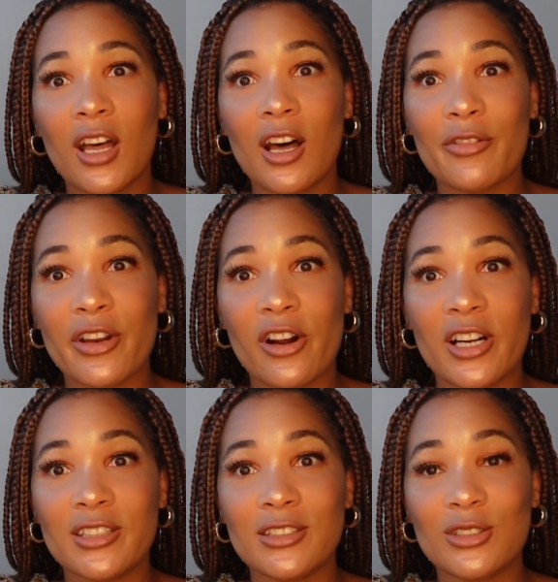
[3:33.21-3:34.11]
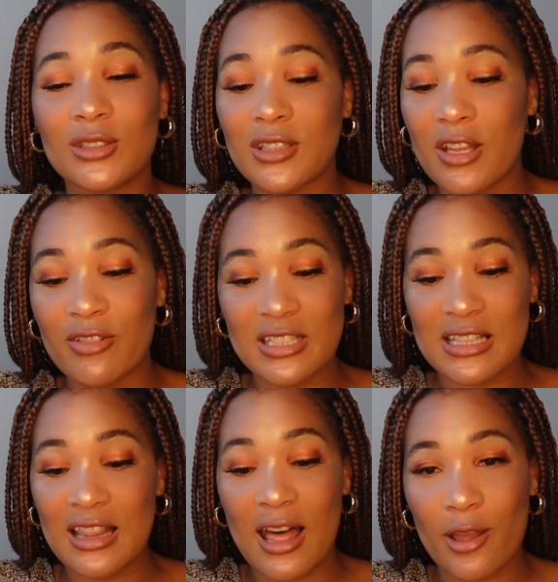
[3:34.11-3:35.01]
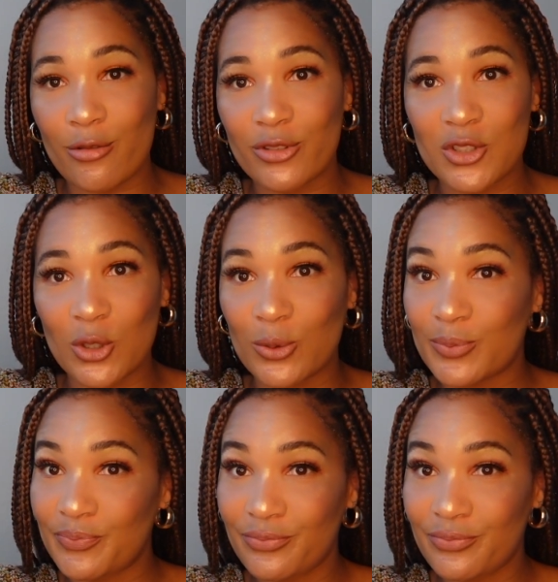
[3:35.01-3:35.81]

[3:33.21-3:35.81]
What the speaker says: Afrikaans to save his life. So